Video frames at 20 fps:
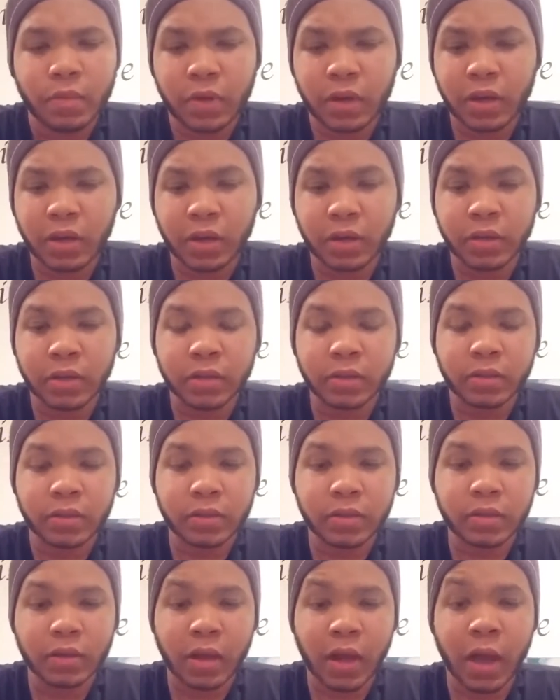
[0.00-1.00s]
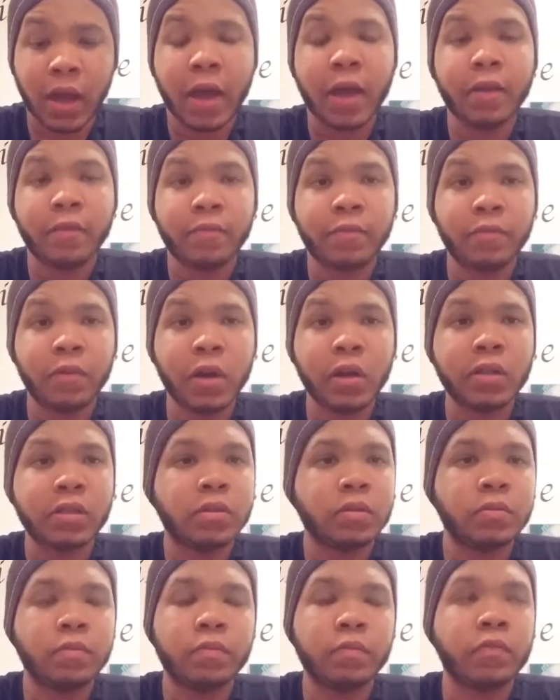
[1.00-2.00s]
because I had
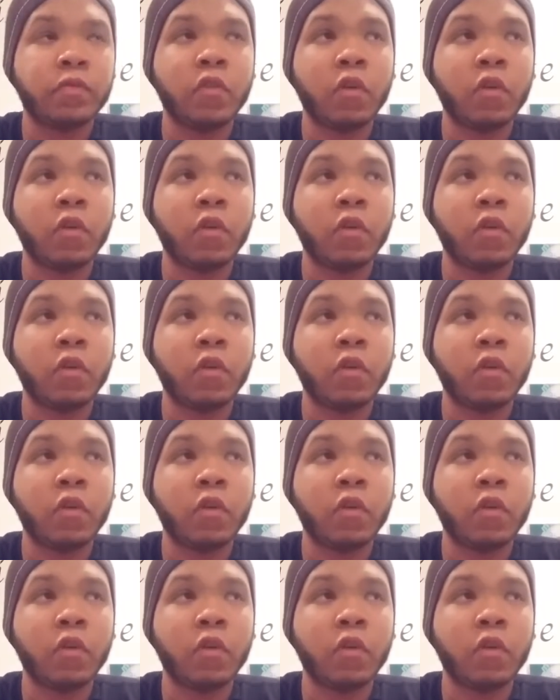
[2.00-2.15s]
friends